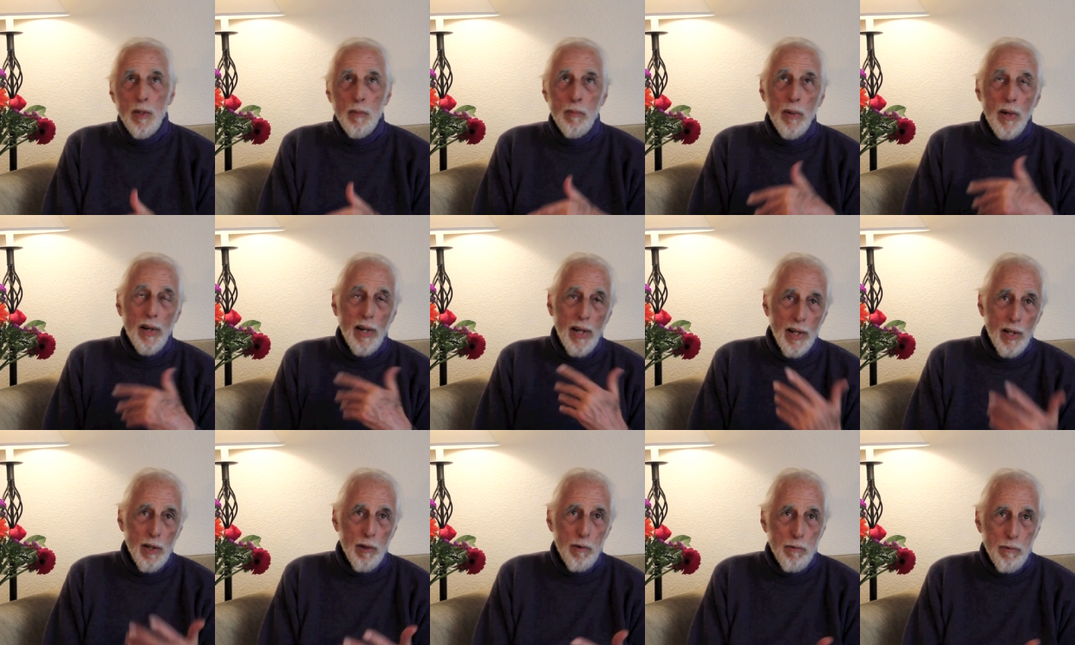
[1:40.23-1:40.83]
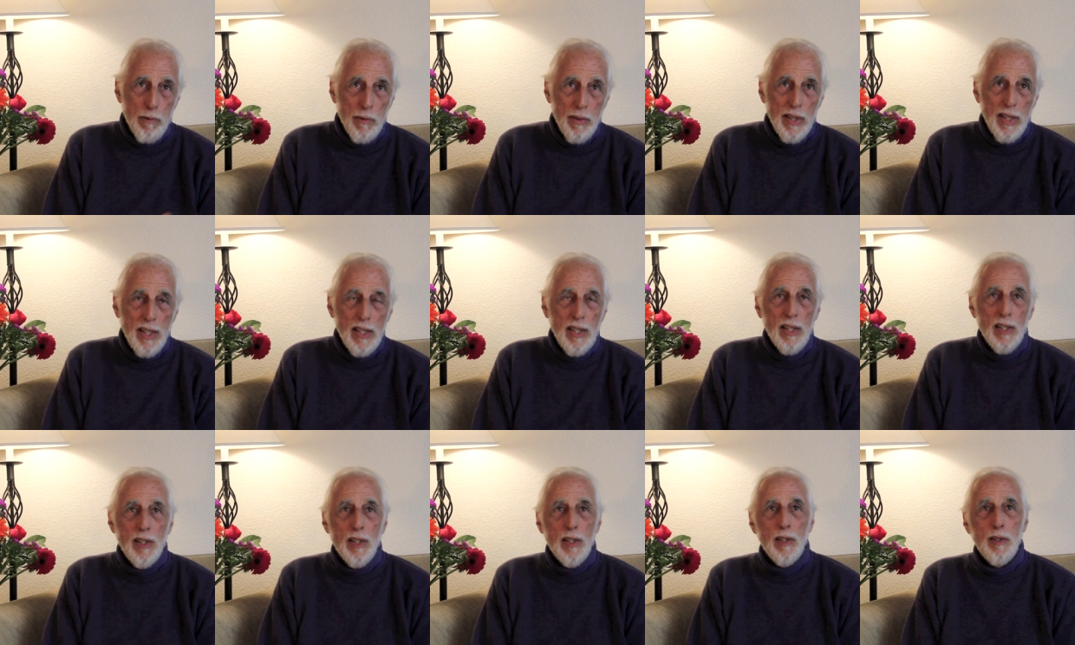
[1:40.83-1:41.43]

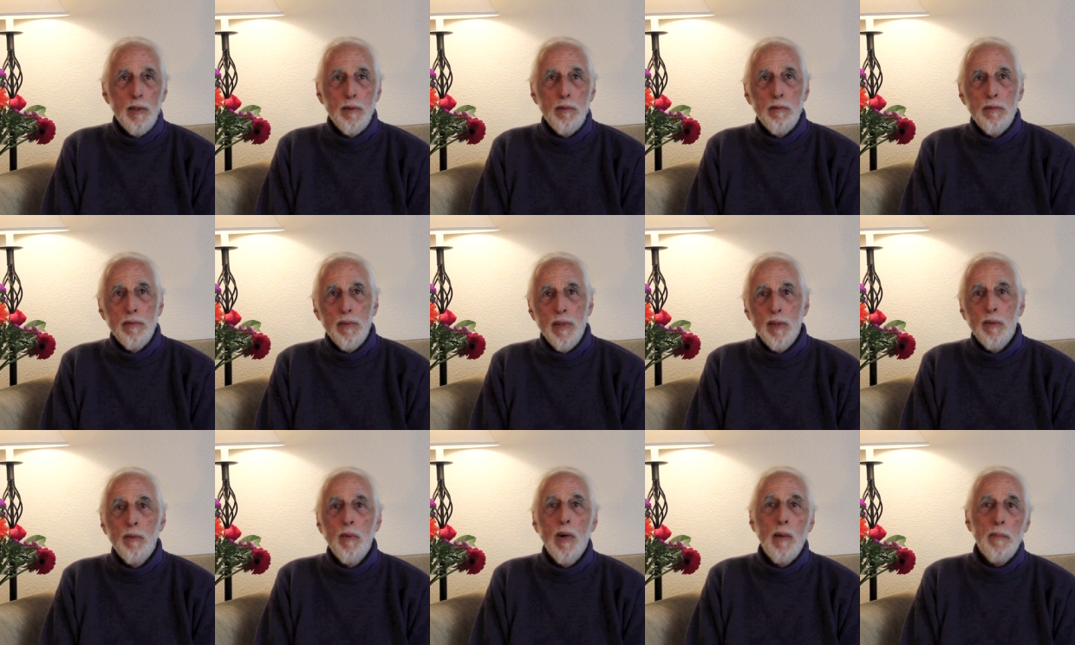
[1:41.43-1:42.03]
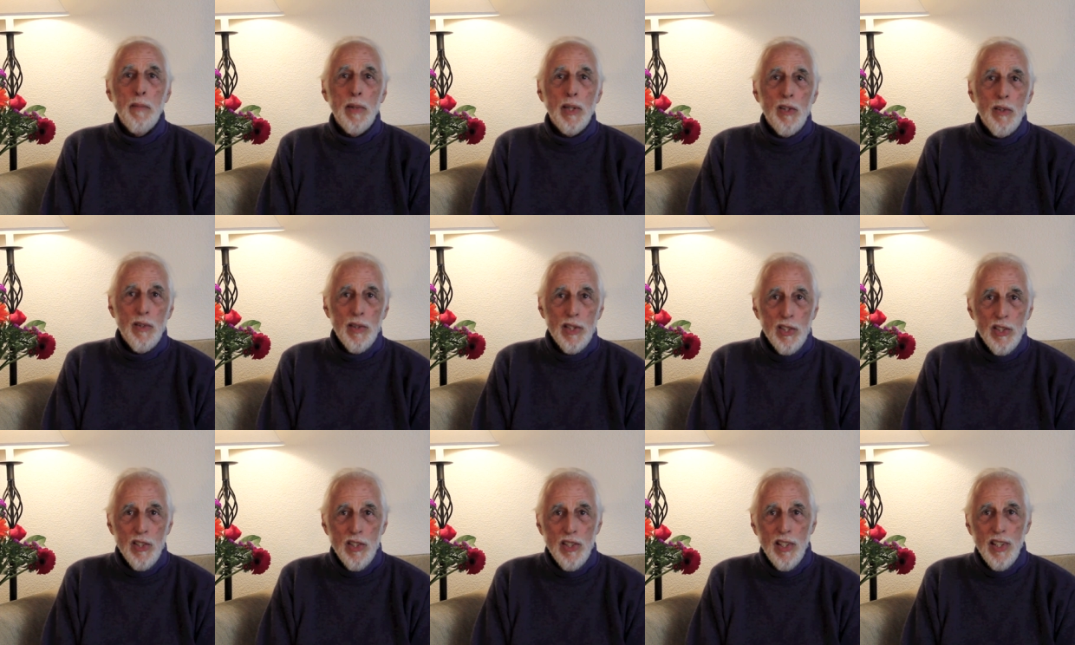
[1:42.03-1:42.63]
biography of
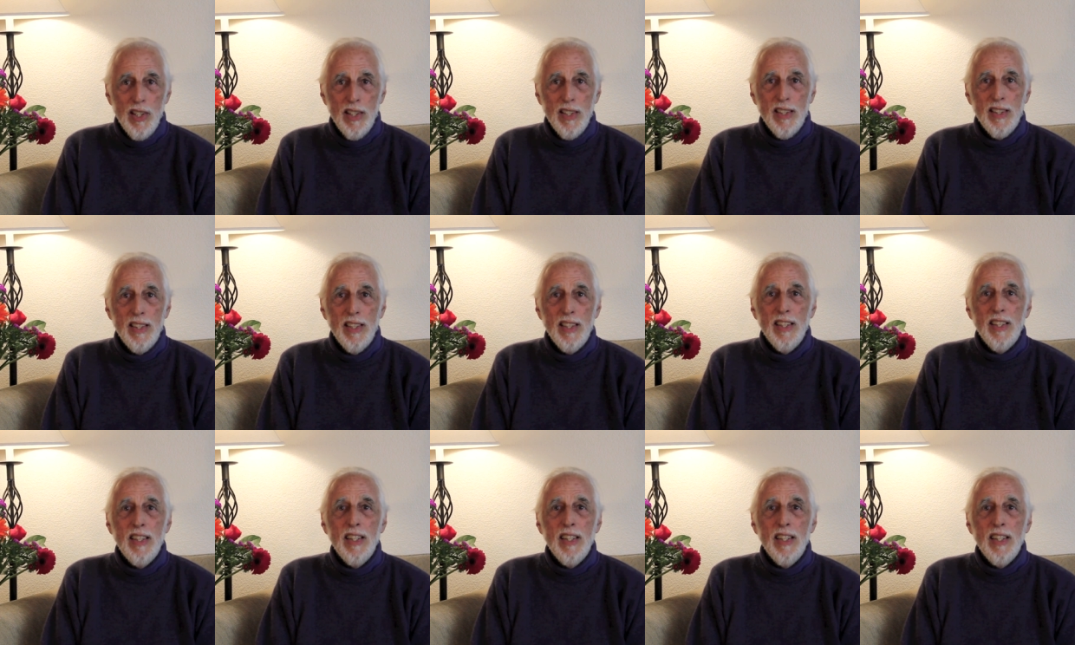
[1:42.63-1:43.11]
Ramakrishna,